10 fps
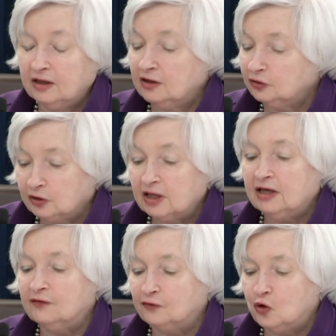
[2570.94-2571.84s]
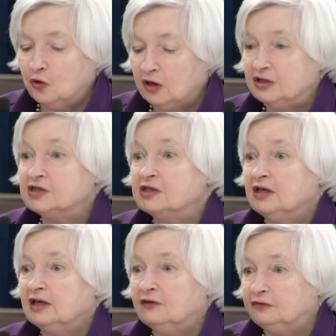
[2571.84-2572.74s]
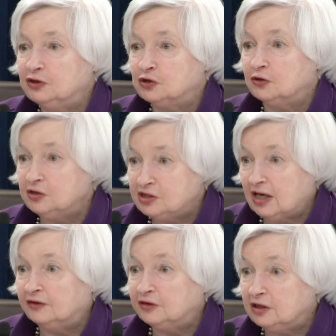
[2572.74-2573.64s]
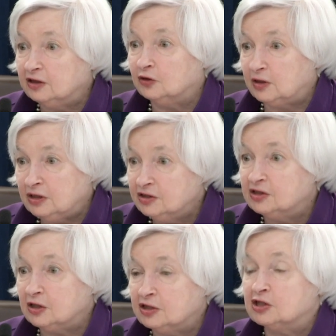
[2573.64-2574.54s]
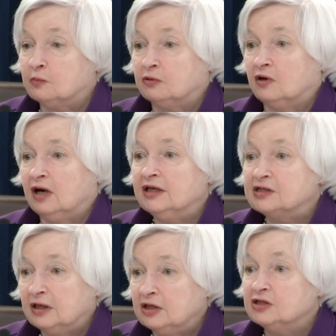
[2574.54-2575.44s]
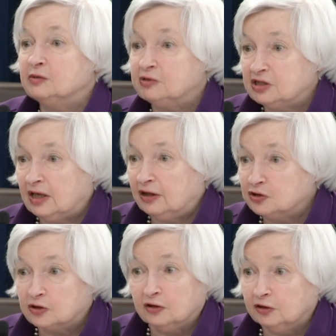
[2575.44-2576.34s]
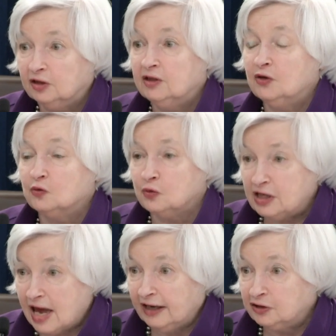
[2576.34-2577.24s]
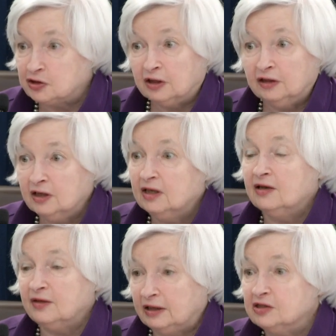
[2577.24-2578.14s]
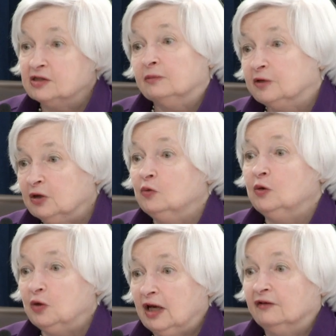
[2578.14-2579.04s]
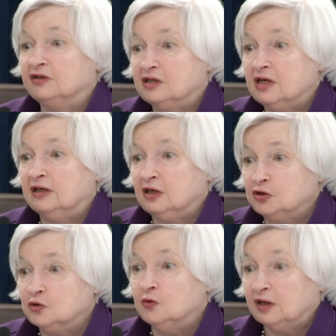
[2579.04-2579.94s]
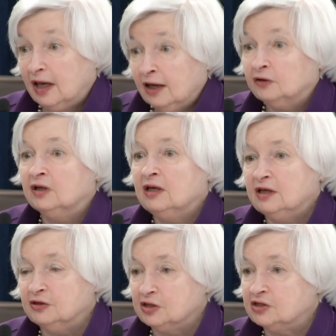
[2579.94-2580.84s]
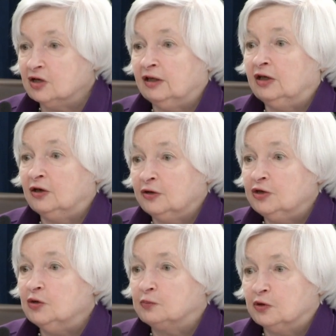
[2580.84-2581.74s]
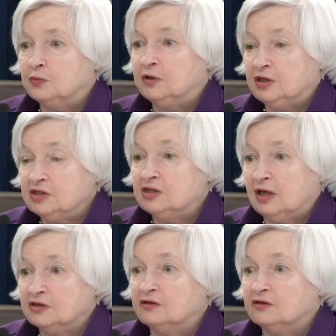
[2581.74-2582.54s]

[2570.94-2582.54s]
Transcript: Look, of course, if it turns out that there is a surprise and a substantial reaction, that is something we would have to take into account in deciding on the appropriate stance